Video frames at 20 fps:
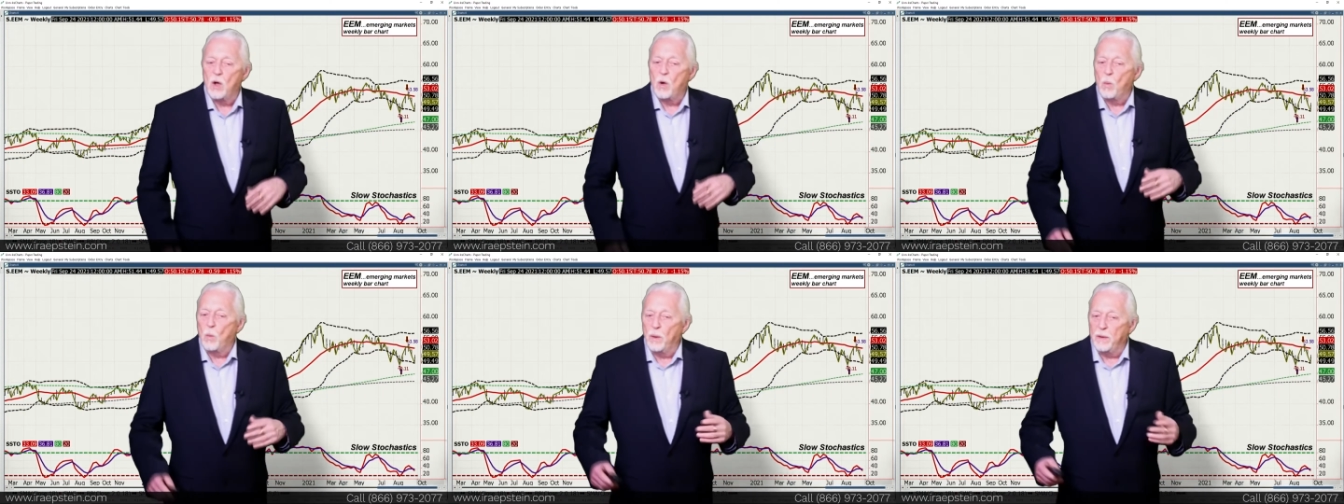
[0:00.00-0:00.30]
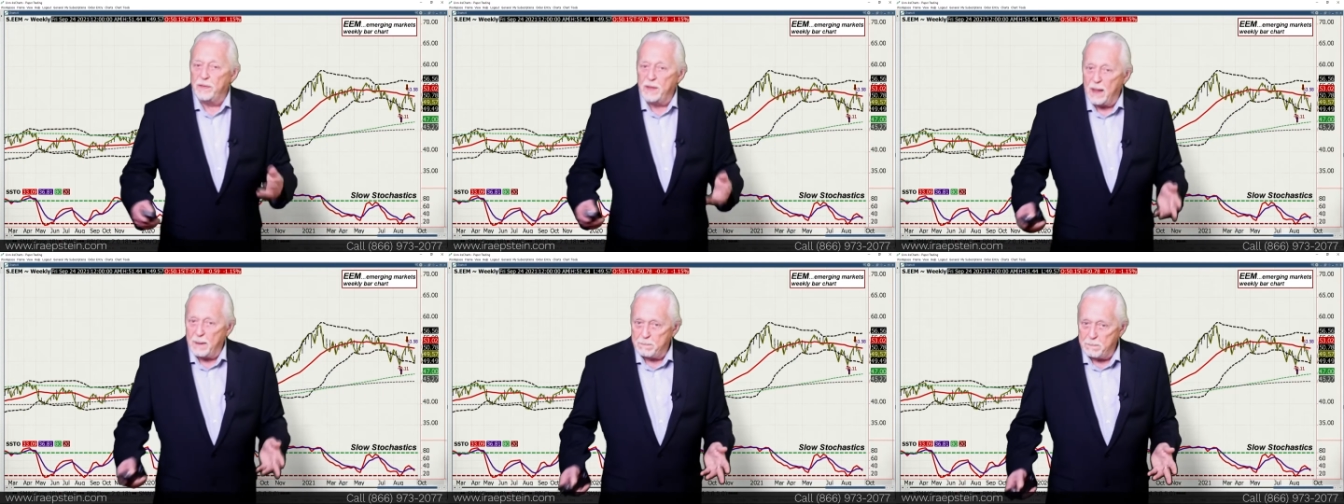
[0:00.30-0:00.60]

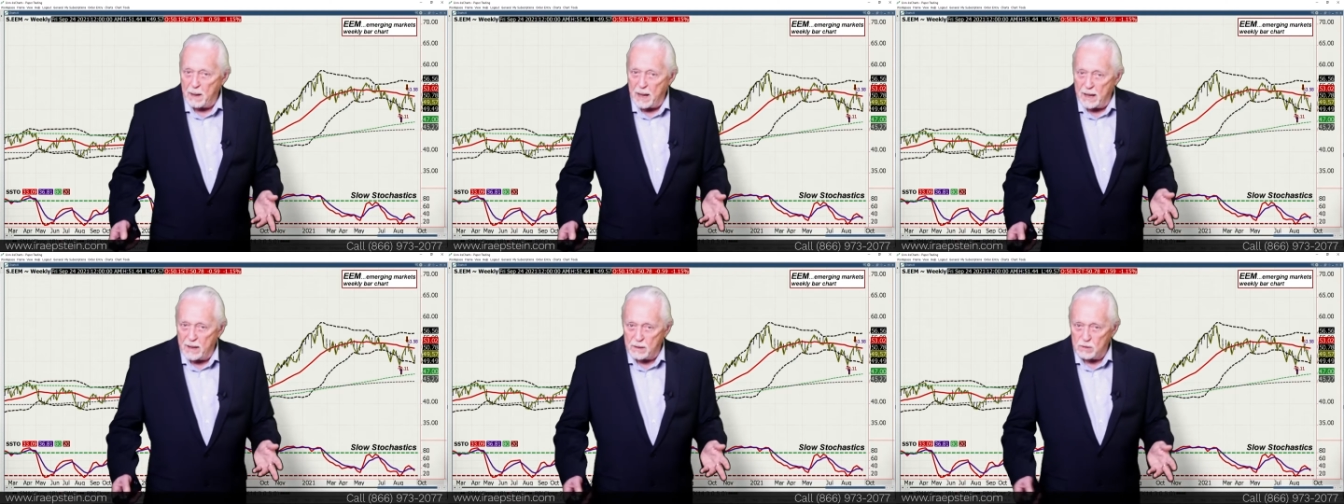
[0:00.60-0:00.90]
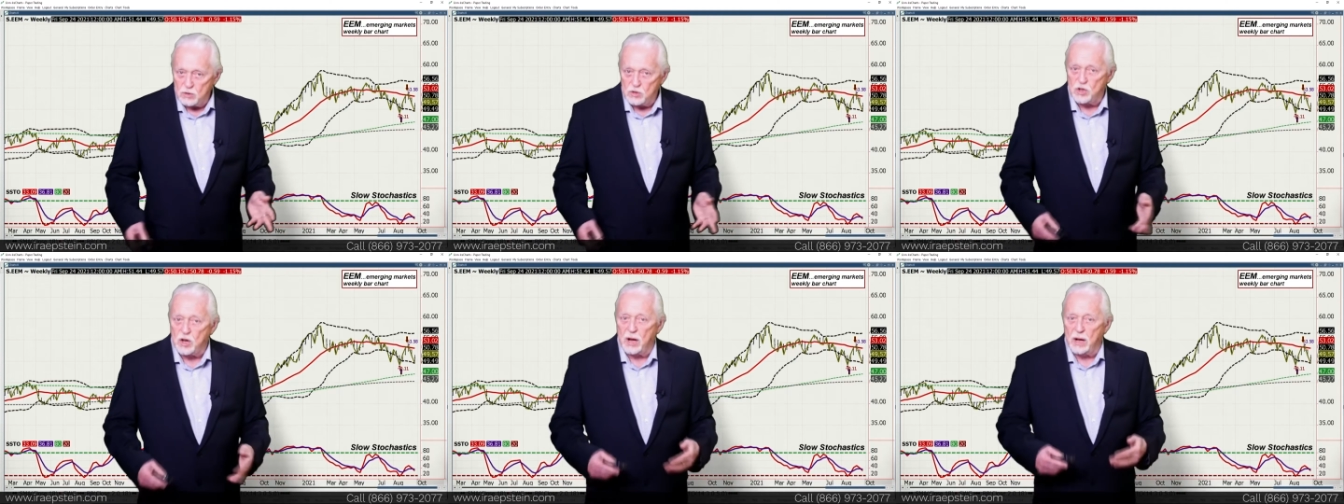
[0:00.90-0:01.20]
When that
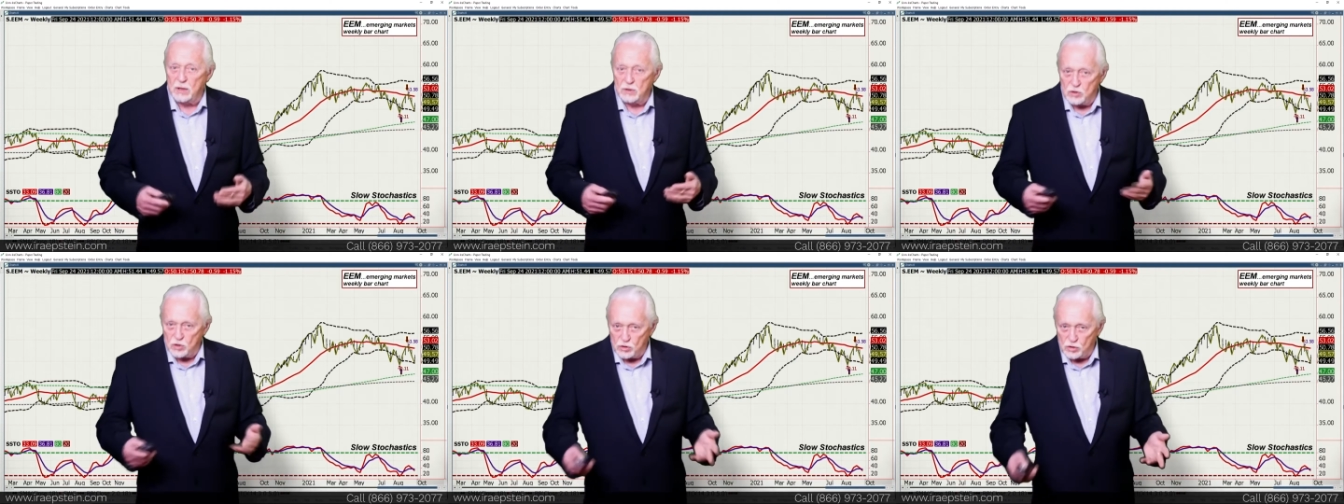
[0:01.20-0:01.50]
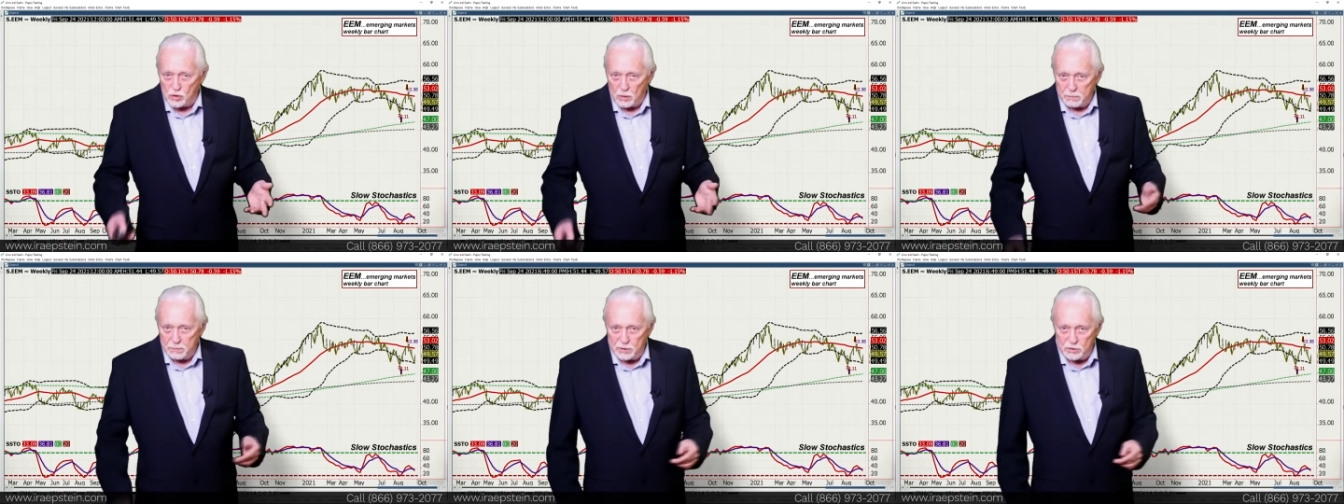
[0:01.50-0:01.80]
pattern changes,
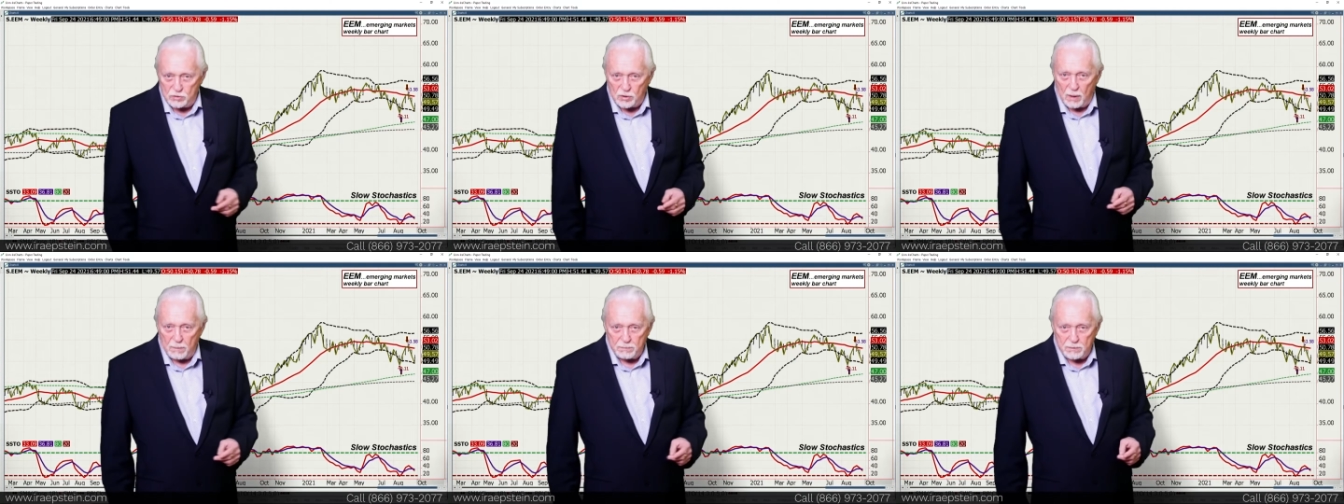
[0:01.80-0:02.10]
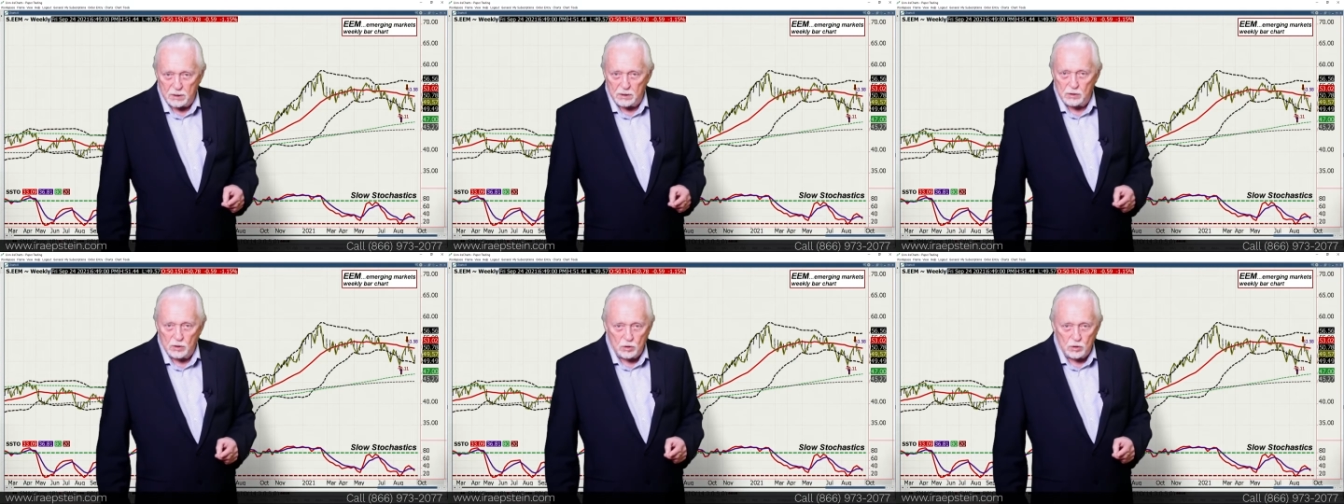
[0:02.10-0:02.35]
there'll be something